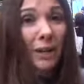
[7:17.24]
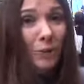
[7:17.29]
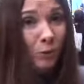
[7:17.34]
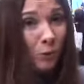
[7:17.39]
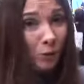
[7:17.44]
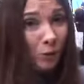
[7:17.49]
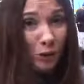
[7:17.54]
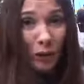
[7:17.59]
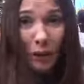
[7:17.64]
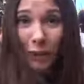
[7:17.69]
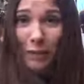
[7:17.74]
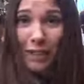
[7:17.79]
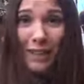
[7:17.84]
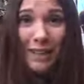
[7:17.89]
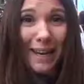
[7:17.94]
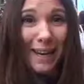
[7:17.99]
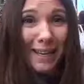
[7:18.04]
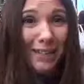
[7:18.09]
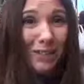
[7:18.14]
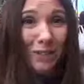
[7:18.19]
We'll tune in
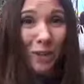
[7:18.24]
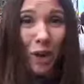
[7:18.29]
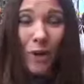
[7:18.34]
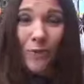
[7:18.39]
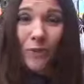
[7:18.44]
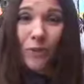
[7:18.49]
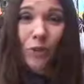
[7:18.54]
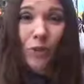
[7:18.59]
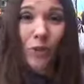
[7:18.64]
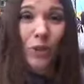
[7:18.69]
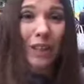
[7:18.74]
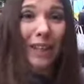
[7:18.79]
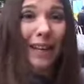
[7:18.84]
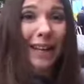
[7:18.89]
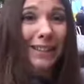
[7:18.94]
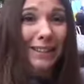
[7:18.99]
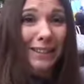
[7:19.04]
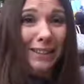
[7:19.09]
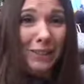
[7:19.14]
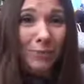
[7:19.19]
next time for all the
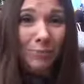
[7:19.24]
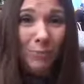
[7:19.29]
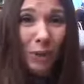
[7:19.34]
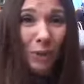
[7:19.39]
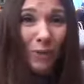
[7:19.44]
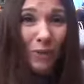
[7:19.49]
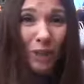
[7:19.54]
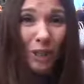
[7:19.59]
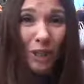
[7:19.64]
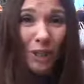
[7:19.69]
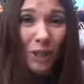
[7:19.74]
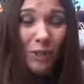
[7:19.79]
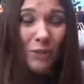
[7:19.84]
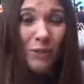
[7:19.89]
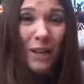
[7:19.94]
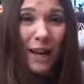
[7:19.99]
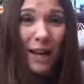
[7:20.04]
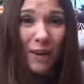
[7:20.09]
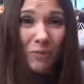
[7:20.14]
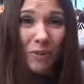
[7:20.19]
latest movie
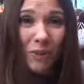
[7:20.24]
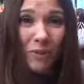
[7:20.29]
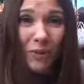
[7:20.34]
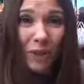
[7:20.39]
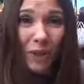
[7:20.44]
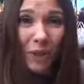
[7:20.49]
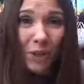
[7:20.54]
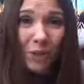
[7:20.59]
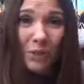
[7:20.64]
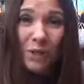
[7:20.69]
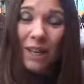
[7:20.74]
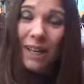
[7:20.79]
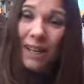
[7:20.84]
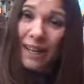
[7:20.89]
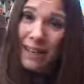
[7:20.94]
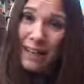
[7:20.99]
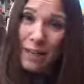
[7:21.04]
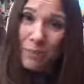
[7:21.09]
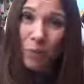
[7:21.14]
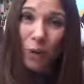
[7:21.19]
news and reviews.
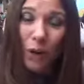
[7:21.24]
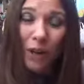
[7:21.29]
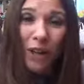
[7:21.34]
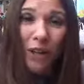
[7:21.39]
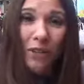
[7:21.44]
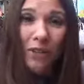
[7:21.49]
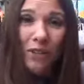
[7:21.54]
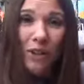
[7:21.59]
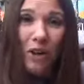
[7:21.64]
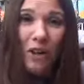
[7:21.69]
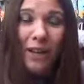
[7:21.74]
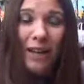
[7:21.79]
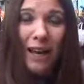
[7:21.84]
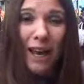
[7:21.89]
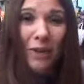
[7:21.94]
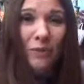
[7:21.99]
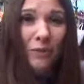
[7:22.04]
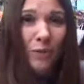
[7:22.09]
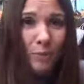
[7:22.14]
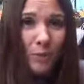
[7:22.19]
Claire Bueno signing
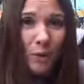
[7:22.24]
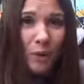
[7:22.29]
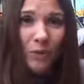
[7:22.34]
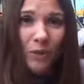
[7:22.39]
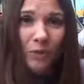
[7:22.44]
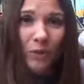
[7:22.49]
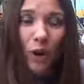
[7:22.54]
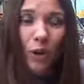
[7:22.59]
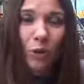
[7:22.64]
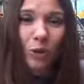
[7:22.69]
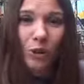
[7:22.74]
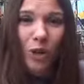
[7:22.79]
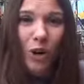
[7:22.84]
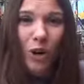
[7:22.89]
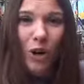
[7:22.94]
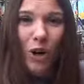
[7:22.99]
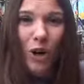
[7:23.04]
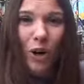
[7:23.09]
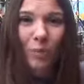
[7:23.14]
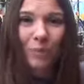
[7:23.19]
out for movie vault
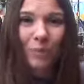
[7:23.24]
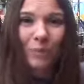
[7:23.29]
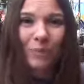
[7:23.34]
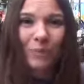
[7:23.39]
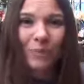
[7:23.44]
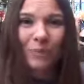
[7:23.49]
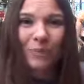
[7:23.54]
dot com.